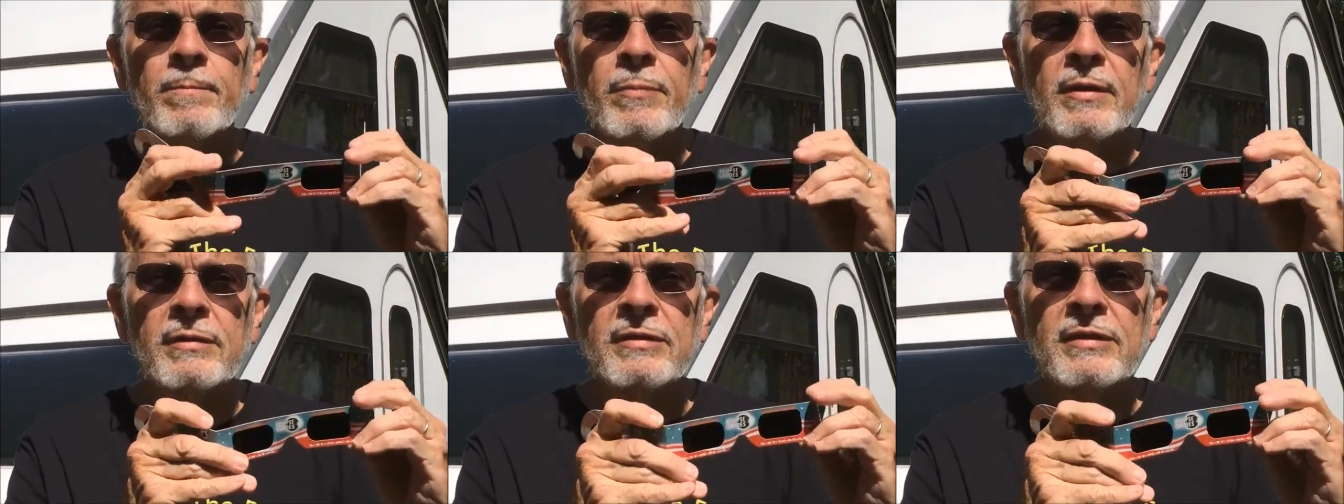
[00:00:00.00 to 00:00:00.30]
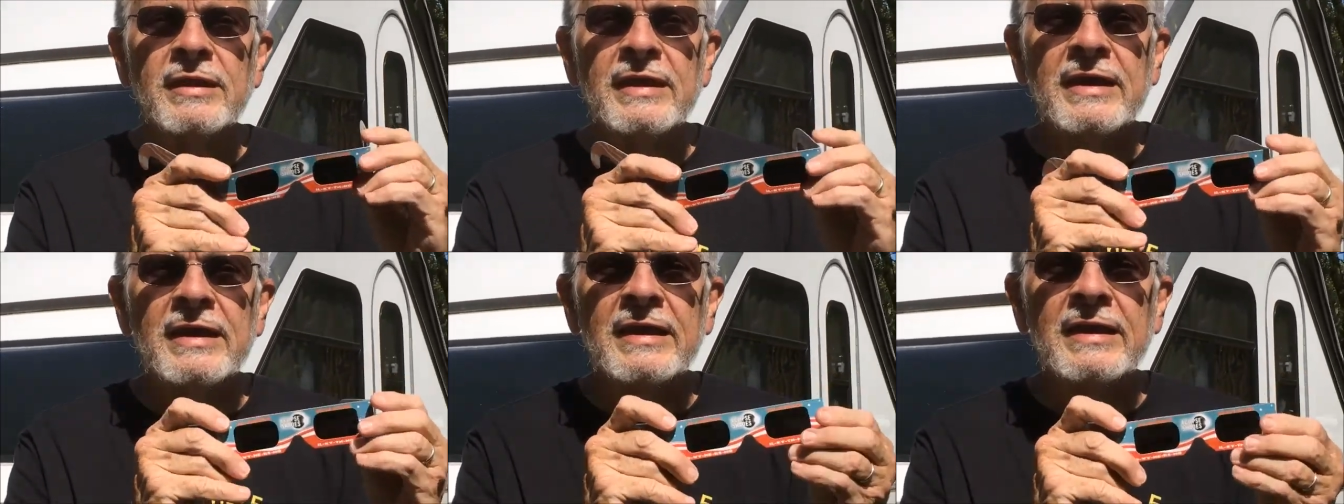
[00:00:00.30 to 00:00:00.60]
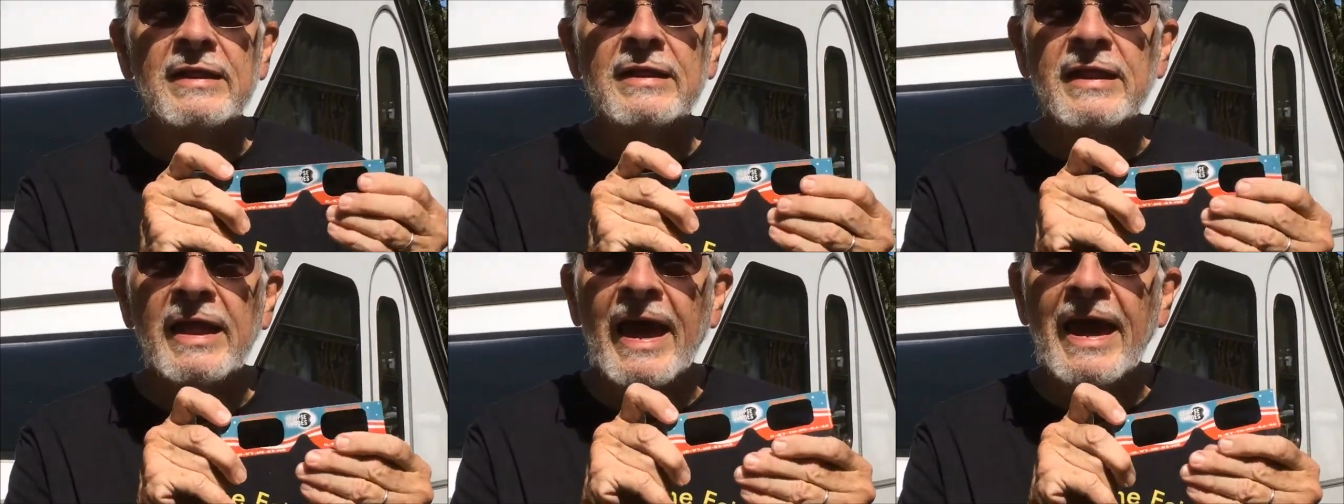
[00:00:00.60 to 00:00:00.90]
but
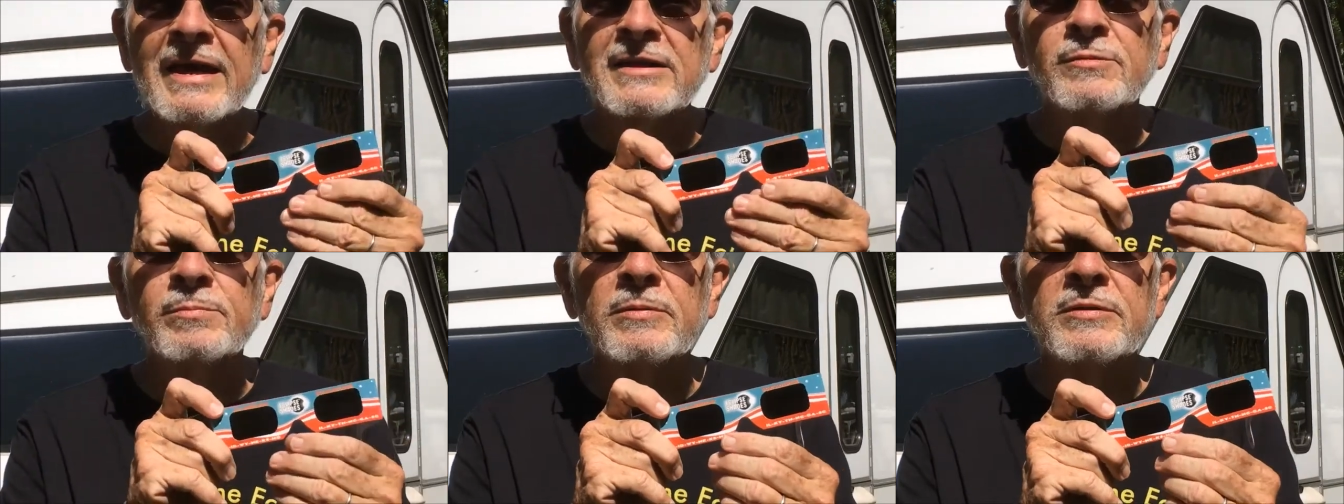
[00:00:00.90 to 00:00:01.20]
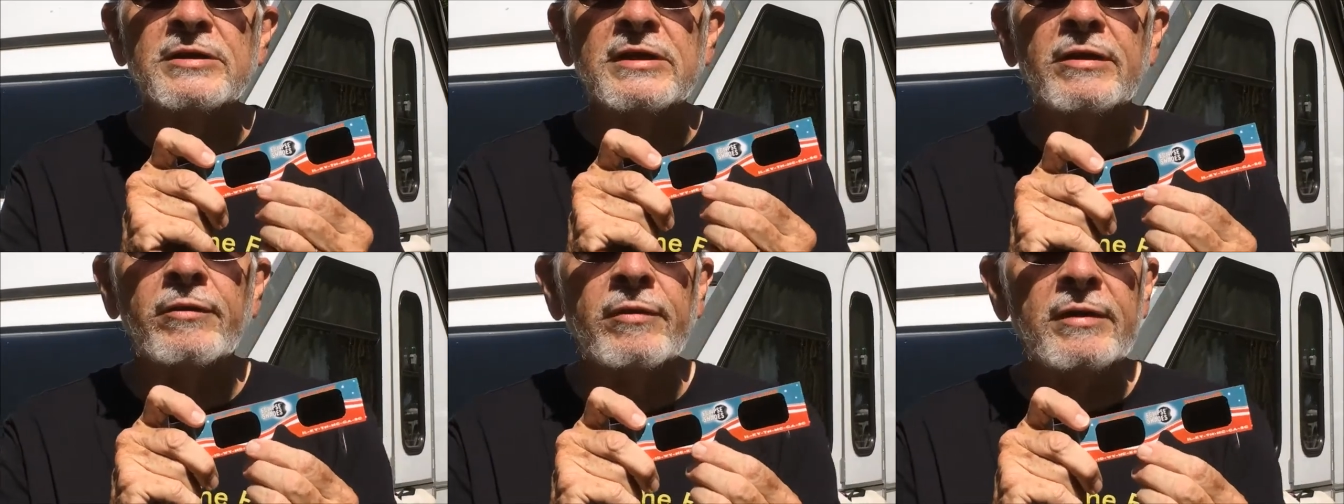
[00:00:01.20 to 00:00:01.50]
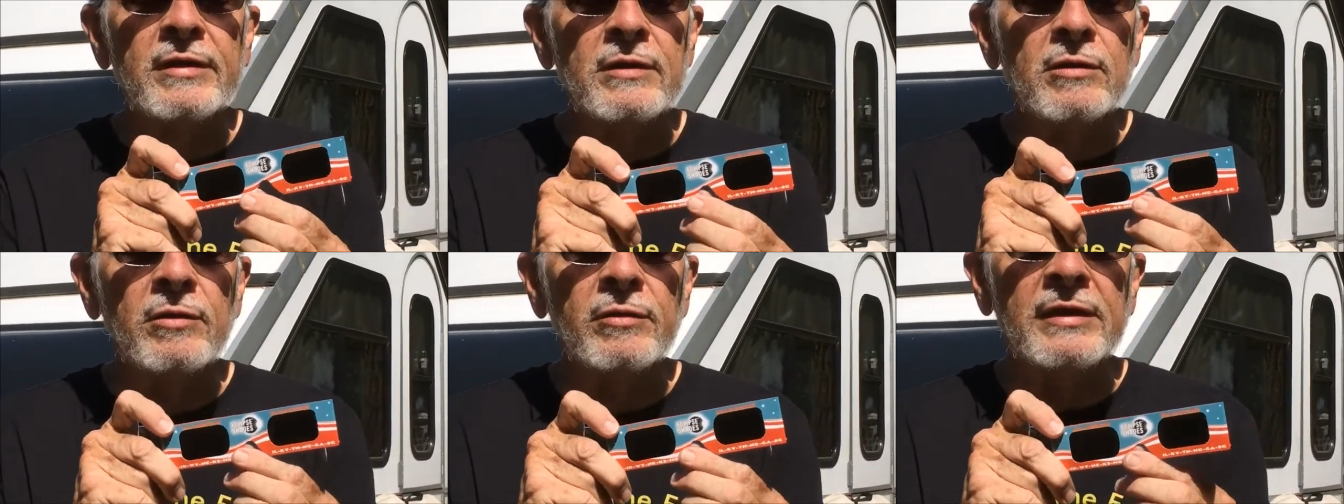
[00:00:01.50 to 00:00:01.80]
the glass
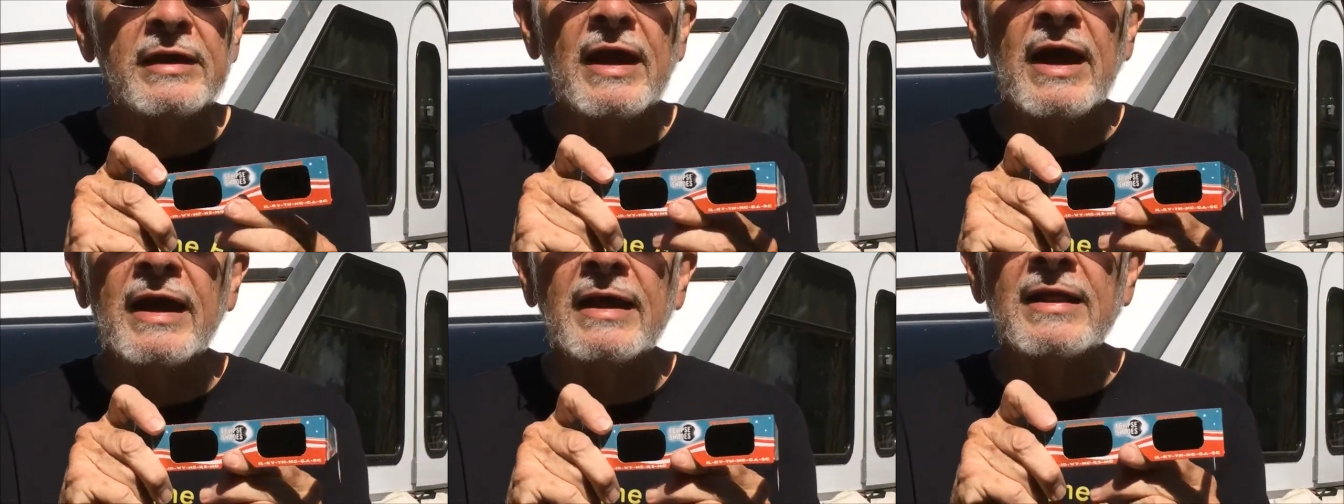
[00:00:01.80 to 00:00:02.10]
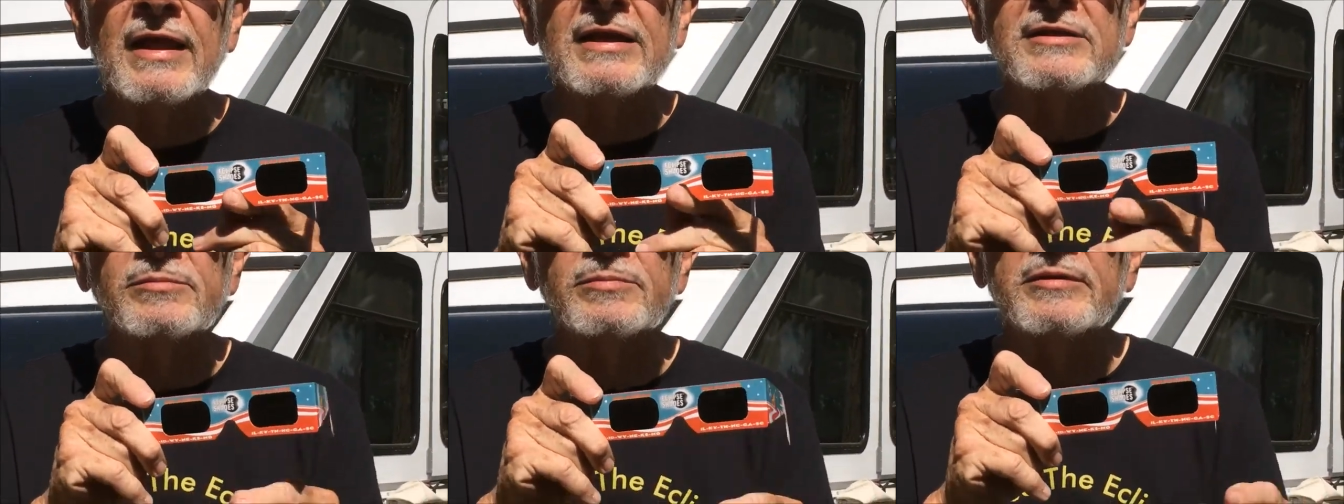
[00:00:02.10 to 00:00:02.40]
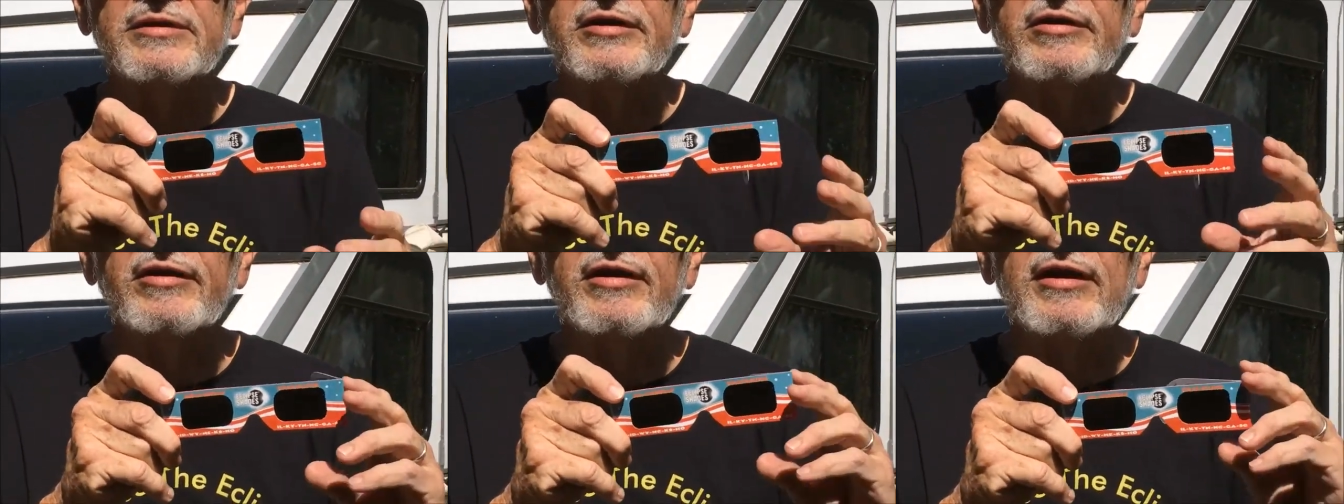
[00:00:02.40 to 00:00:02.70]
material, the eyeglass
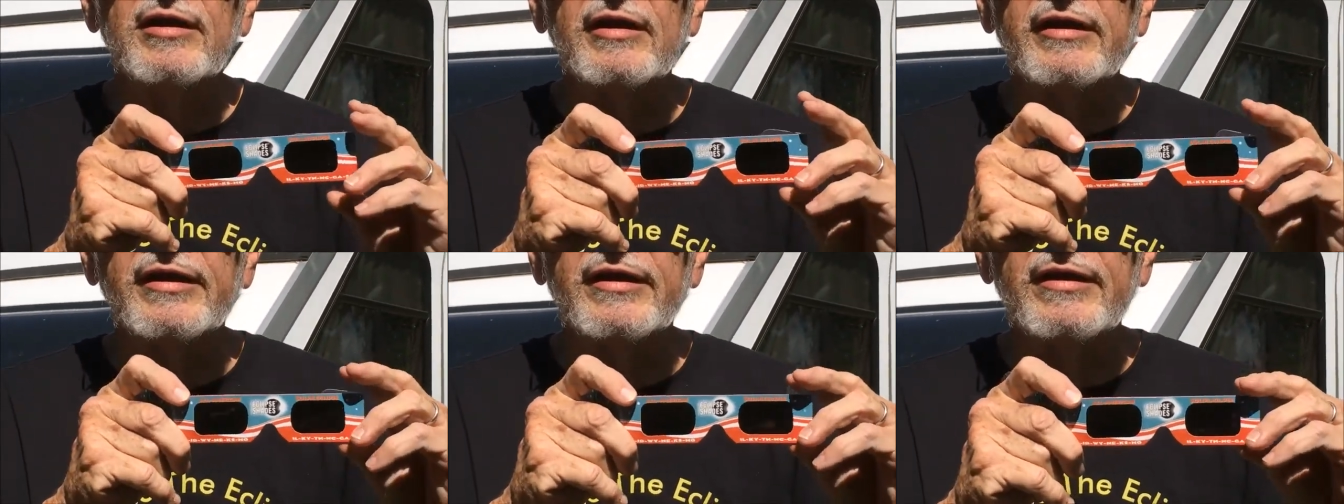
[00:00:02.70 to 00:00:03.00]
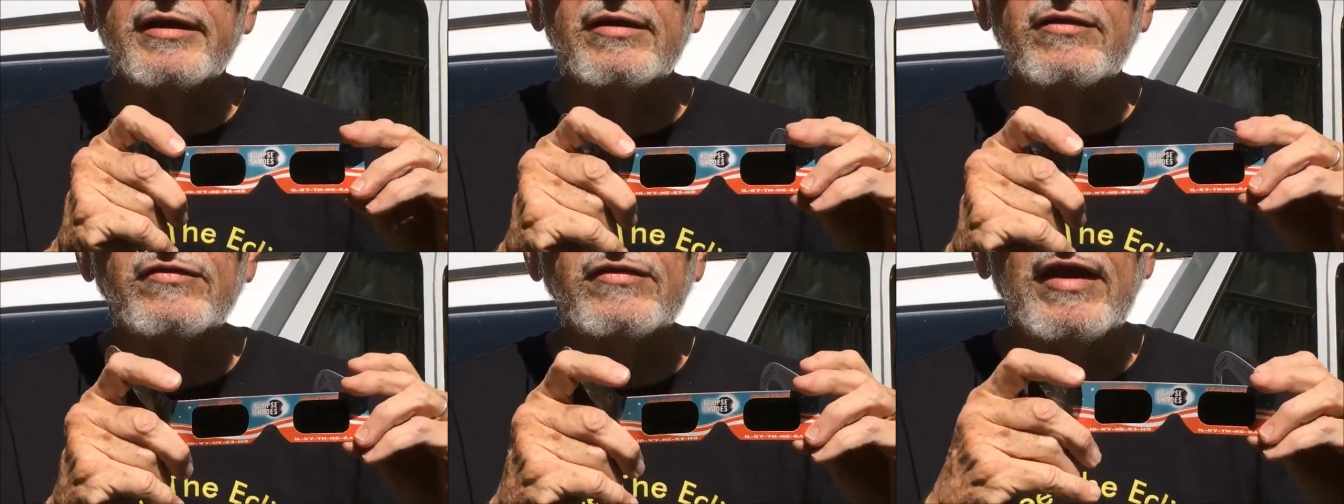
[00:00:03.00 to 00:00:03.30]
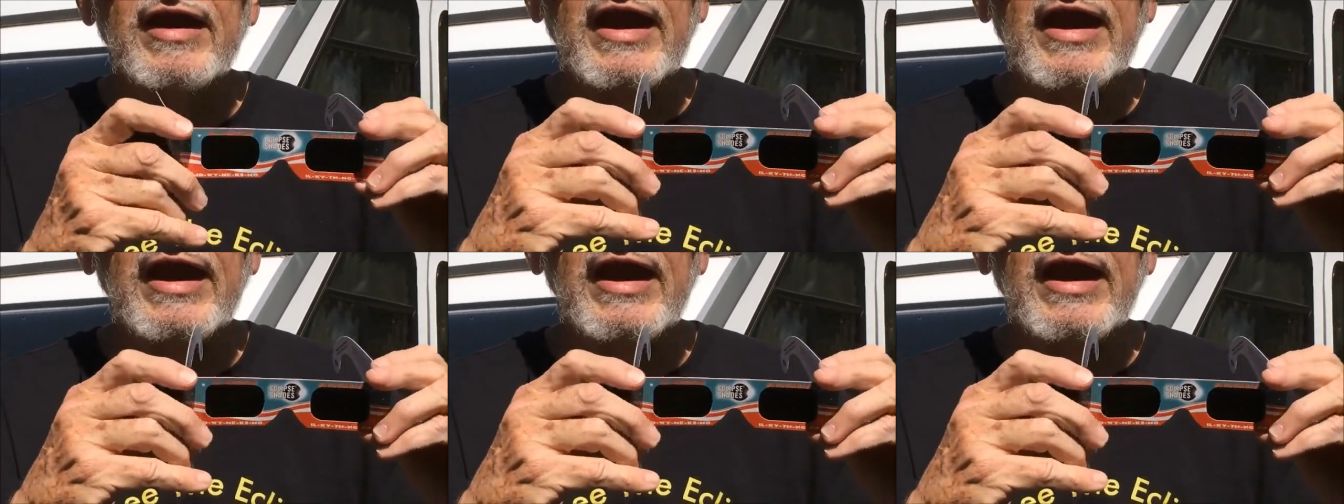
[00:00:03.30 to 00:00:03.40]
material, is